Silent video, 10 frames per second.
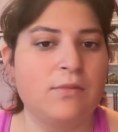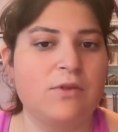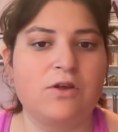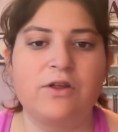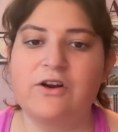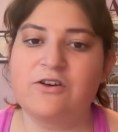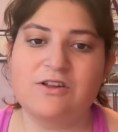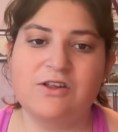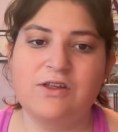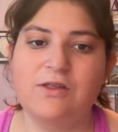So
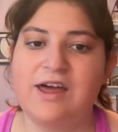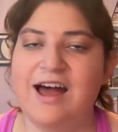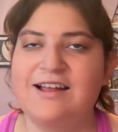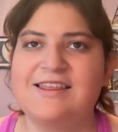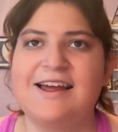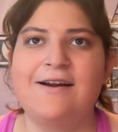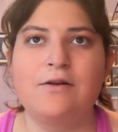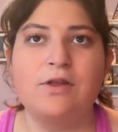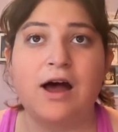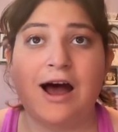there's that there,
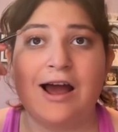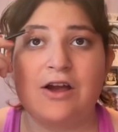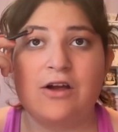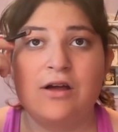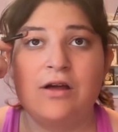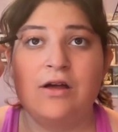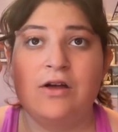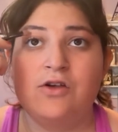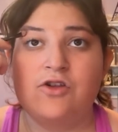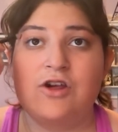the eye
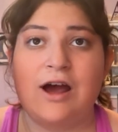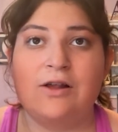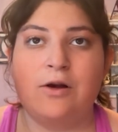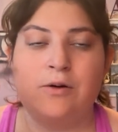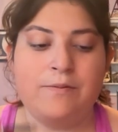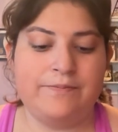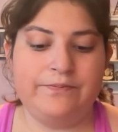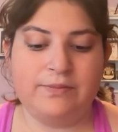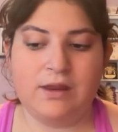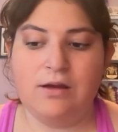shadow.
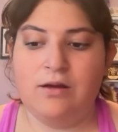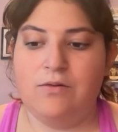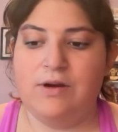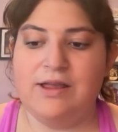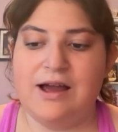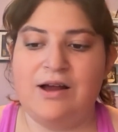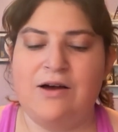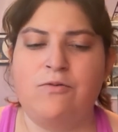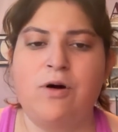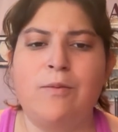We now
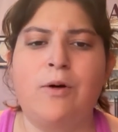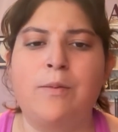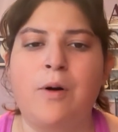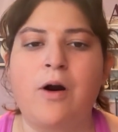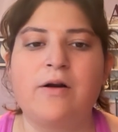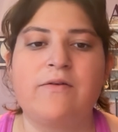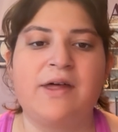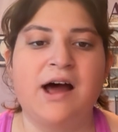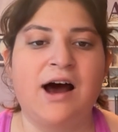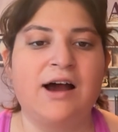have one more part of
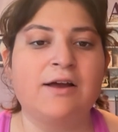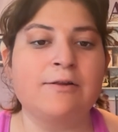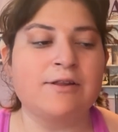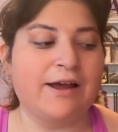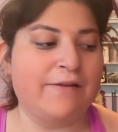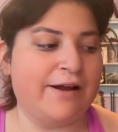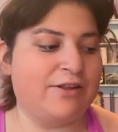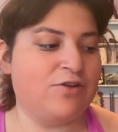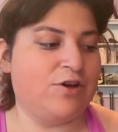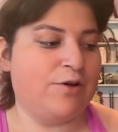the eyes that I like
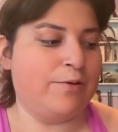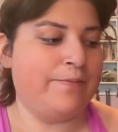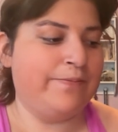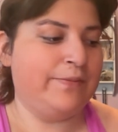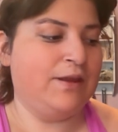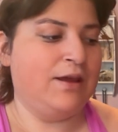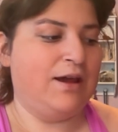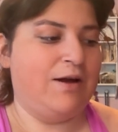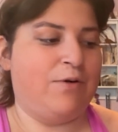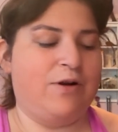to do.
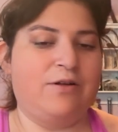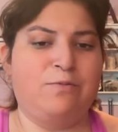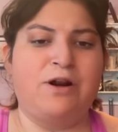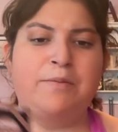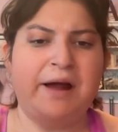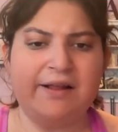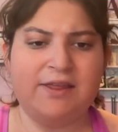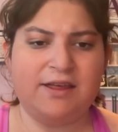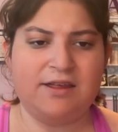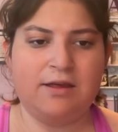We're going to bring back
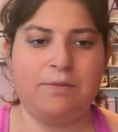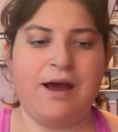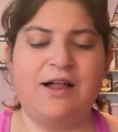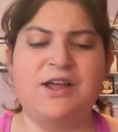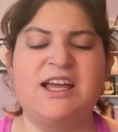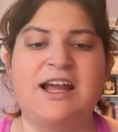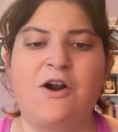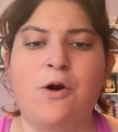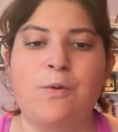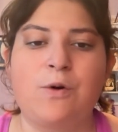this palette
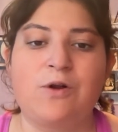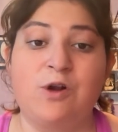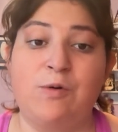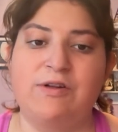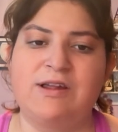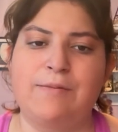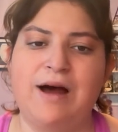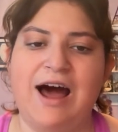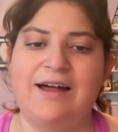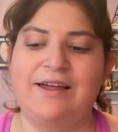here. We're going to go in some
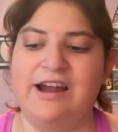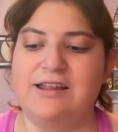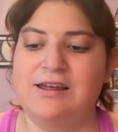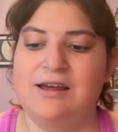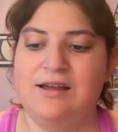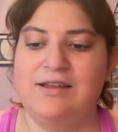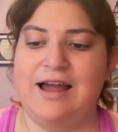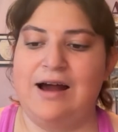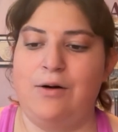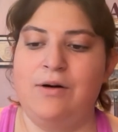highlight.
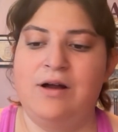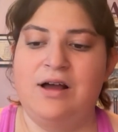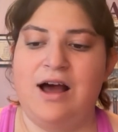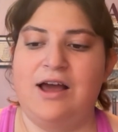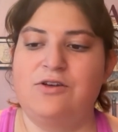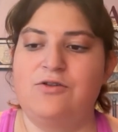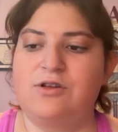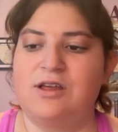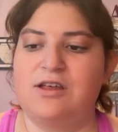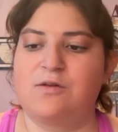Now, I use
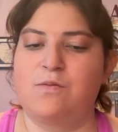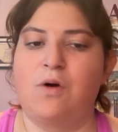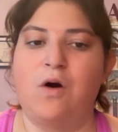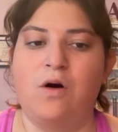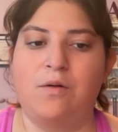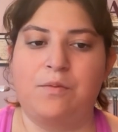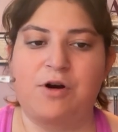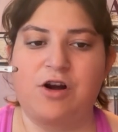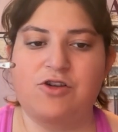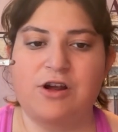this small
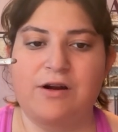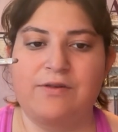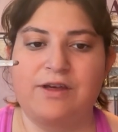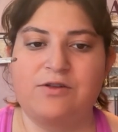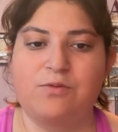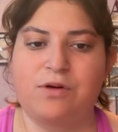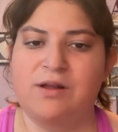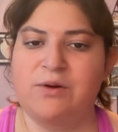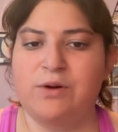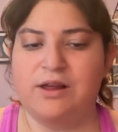brush here. This
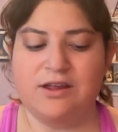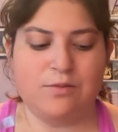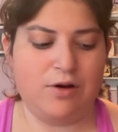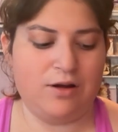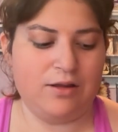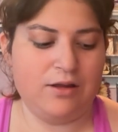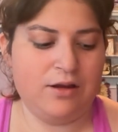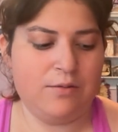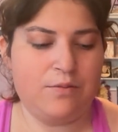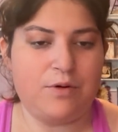really, really small
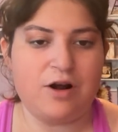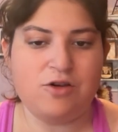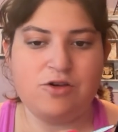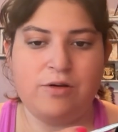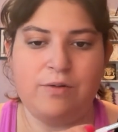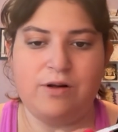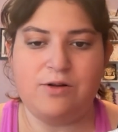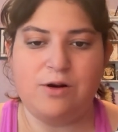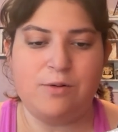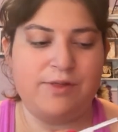brush. We're going to
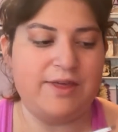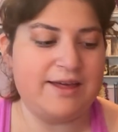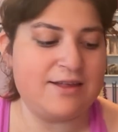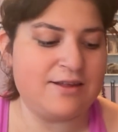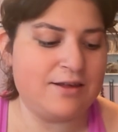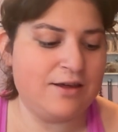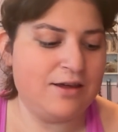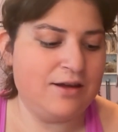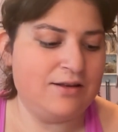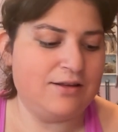go with this
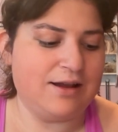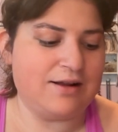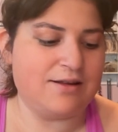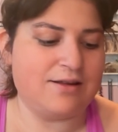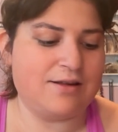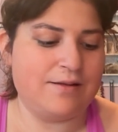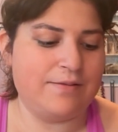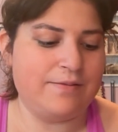next.